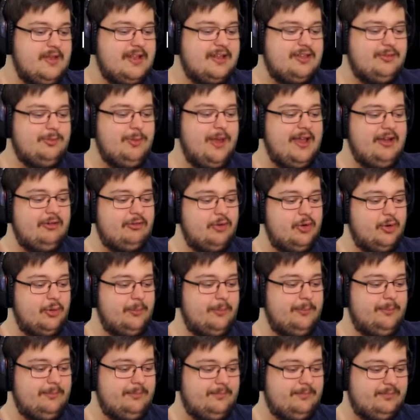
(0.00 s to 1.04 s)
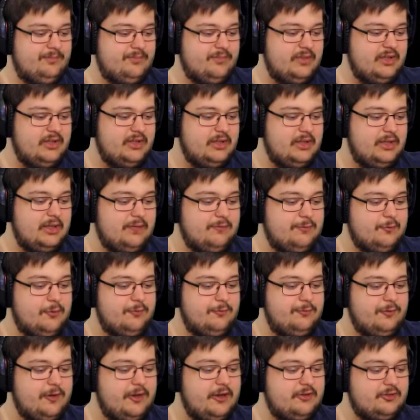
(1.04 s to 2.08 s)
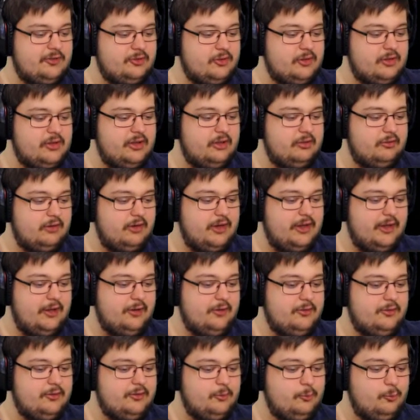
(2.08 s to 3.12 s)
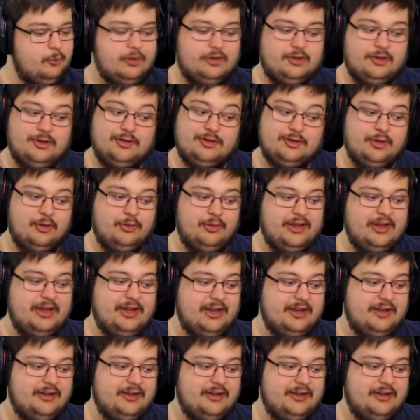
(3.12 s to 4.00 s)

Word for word: That's my room! If you finish looking around, we could go in